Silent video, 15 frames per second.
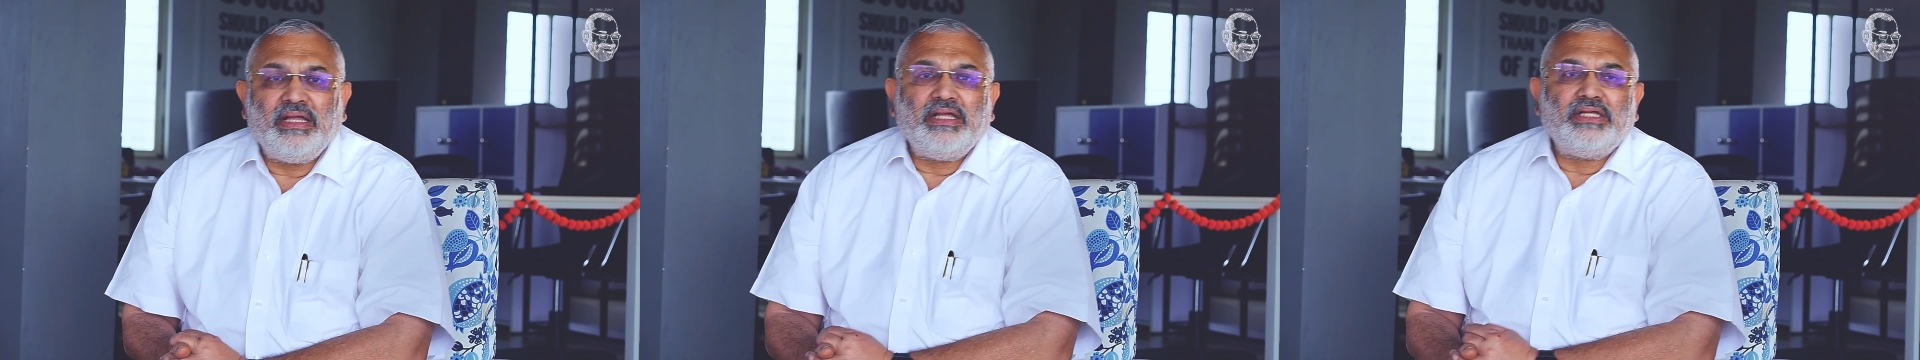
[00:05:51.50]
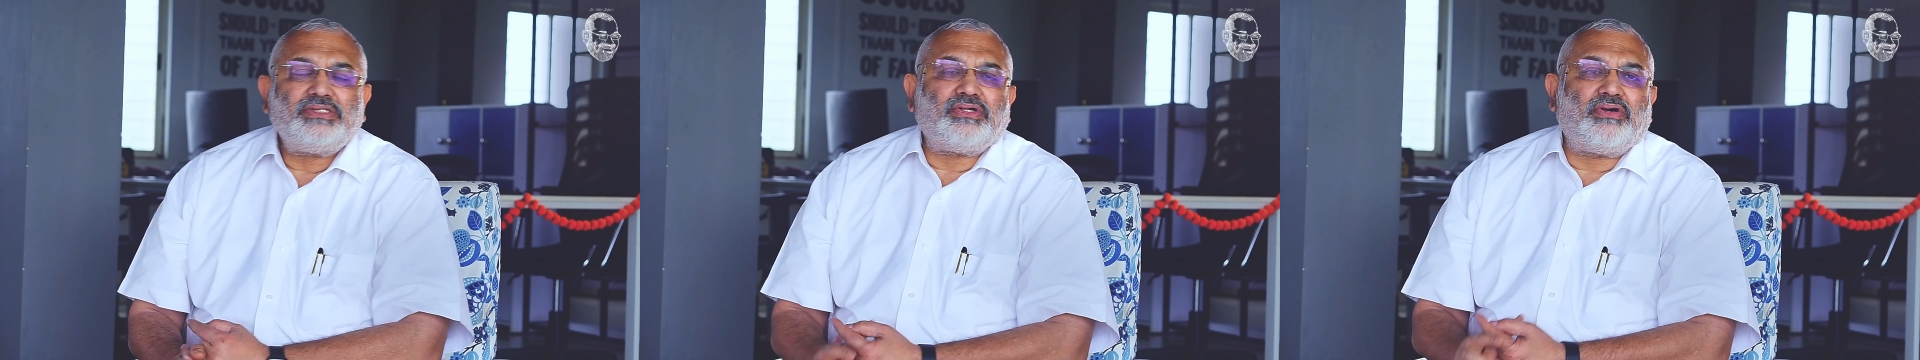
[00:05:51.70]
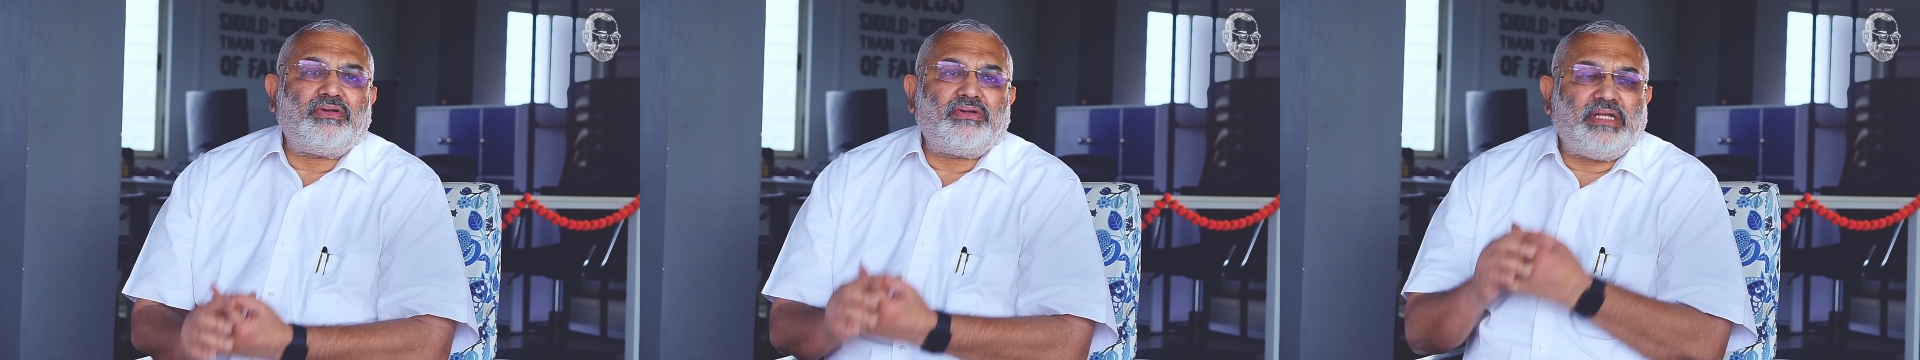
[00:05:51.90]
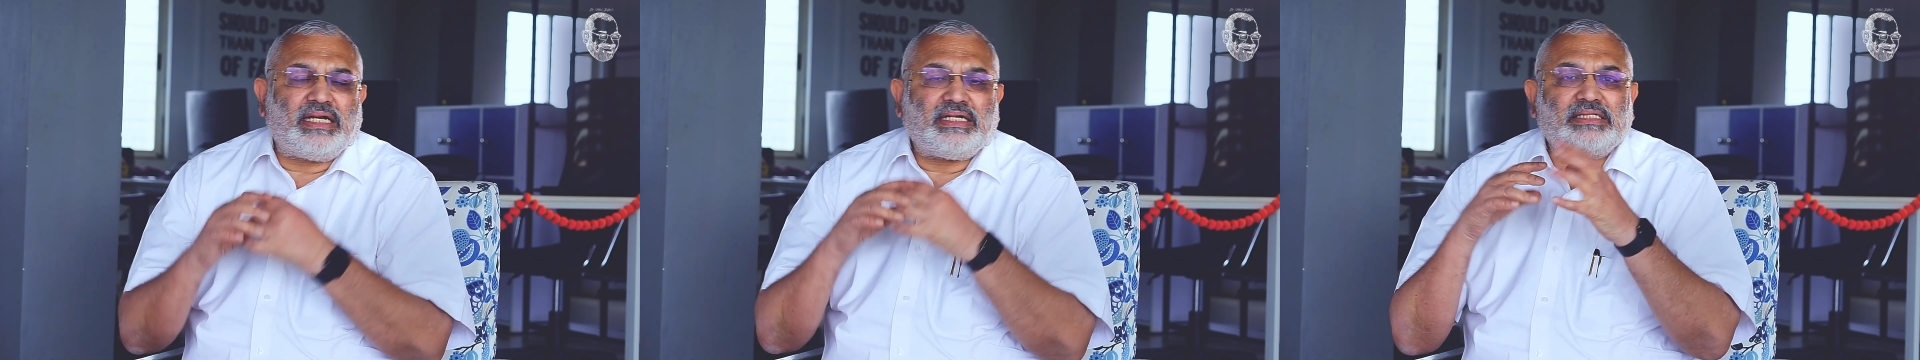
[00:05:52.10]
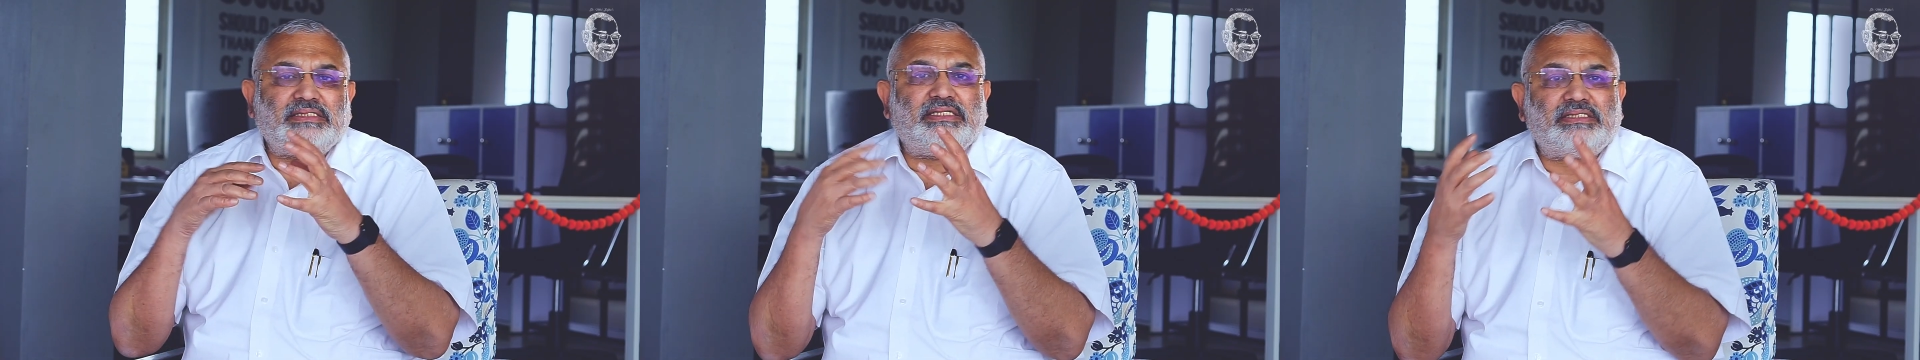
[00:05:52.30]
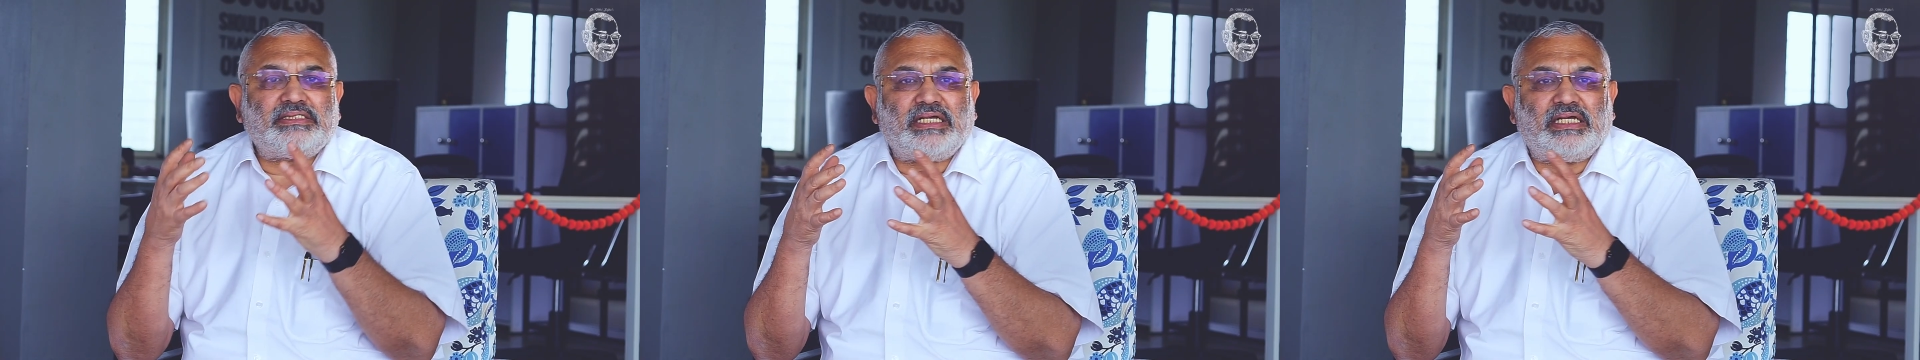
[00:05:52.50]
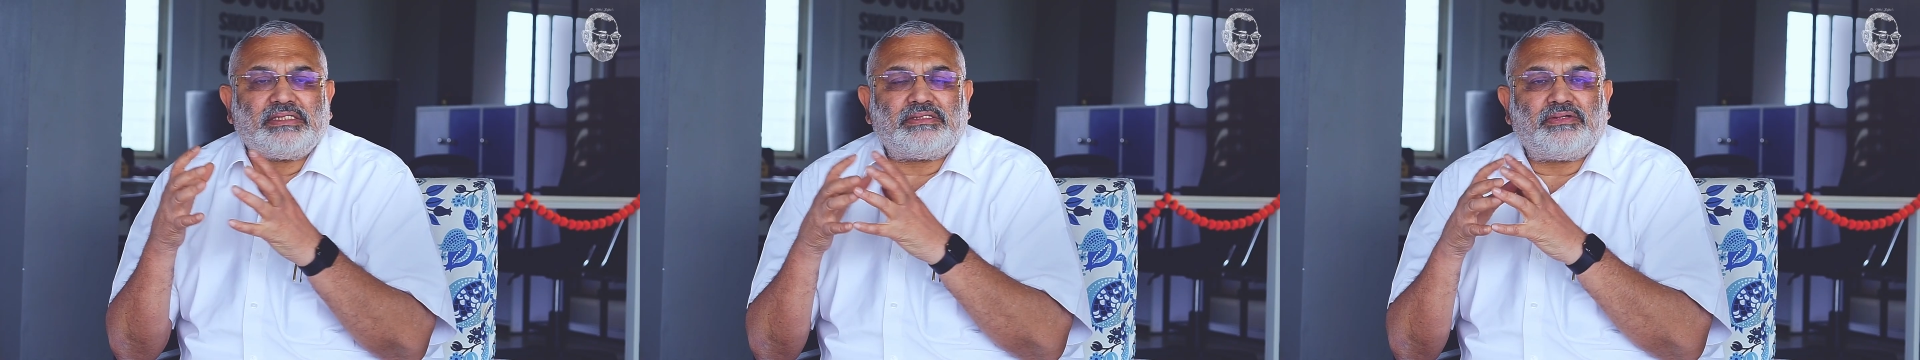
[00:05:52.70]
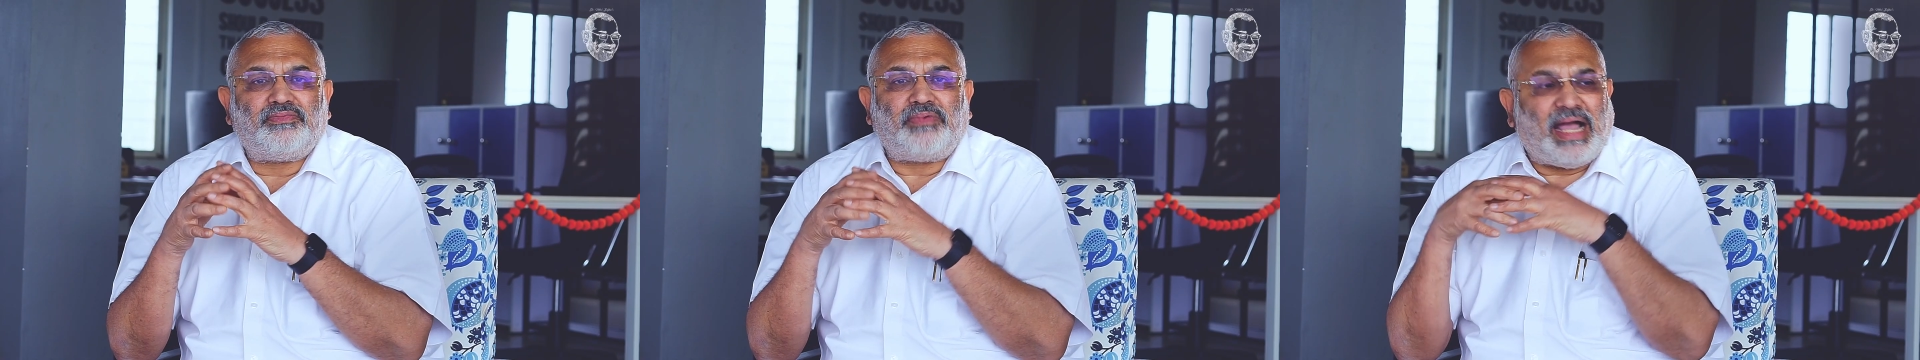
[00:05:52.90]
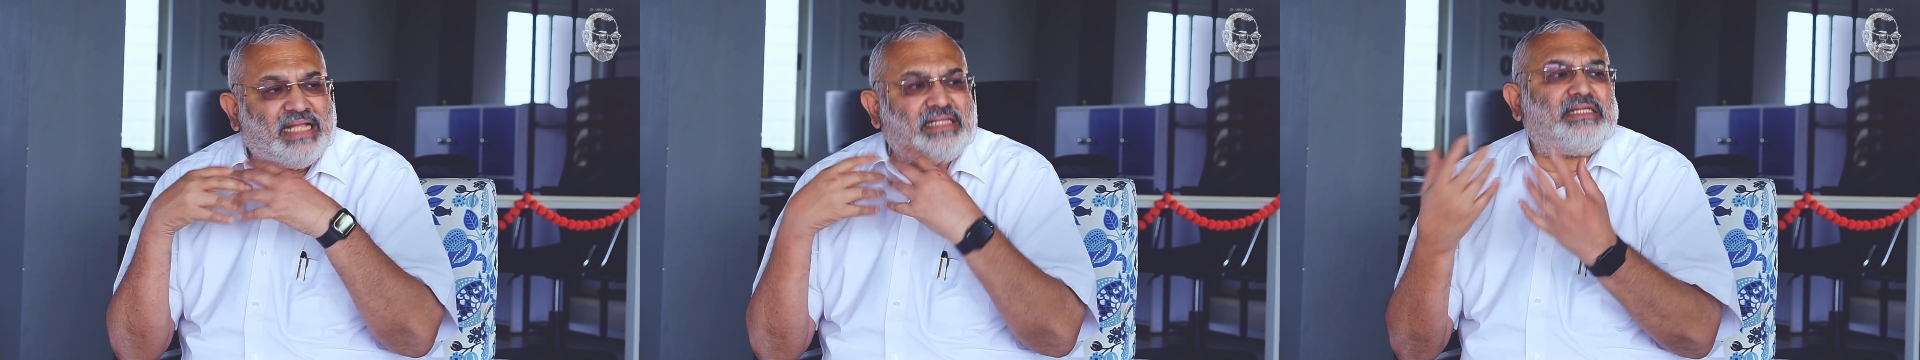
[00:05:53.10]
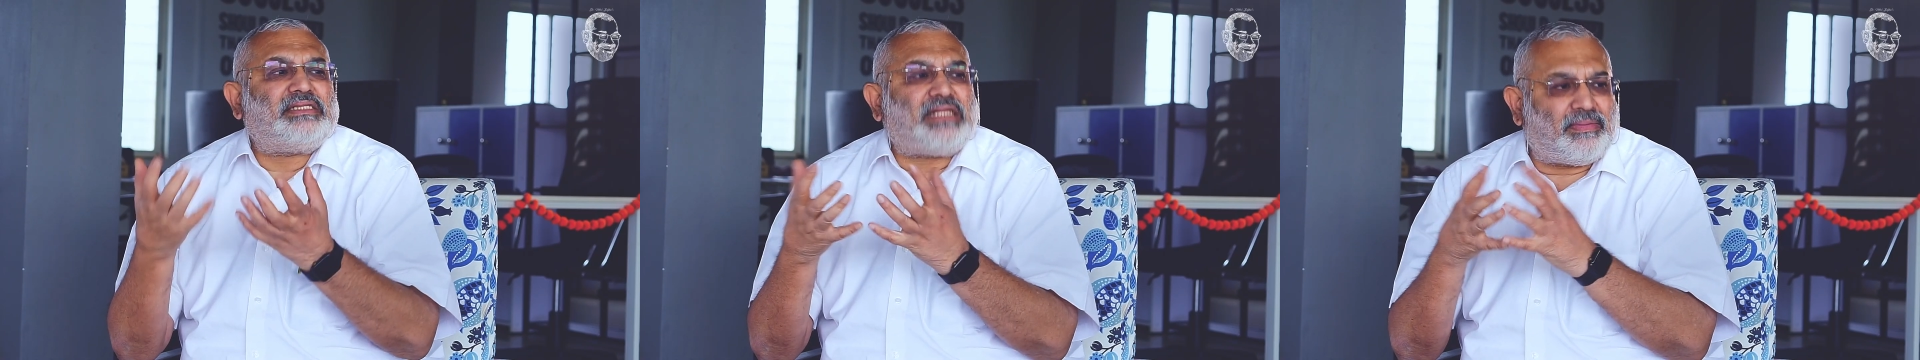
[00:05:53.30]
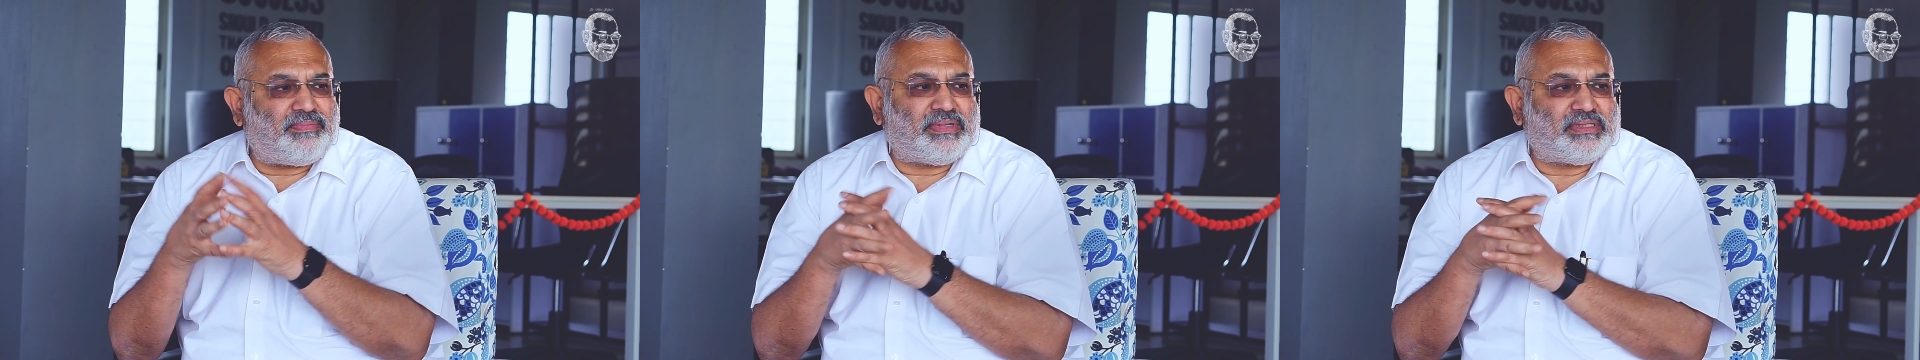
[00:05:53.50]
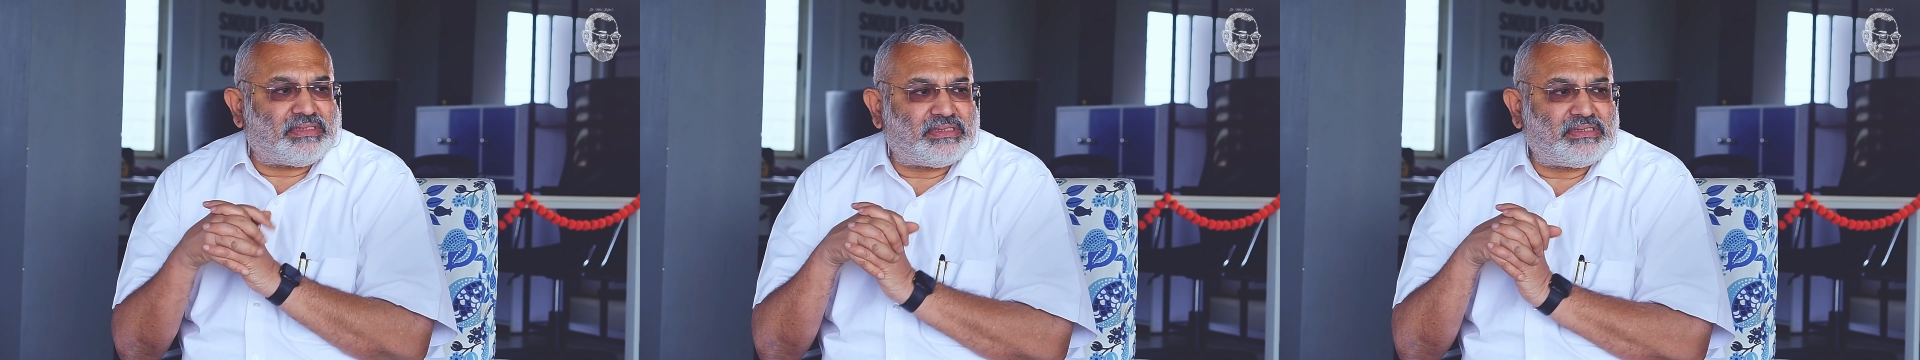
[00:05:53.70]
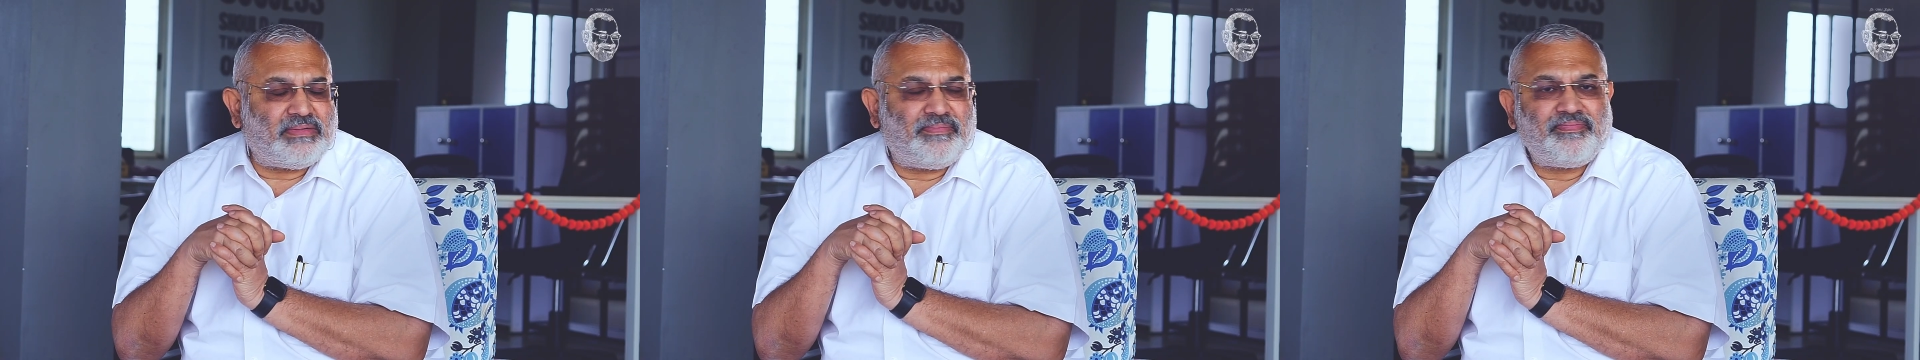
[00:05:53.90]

So let us discuss why this happens.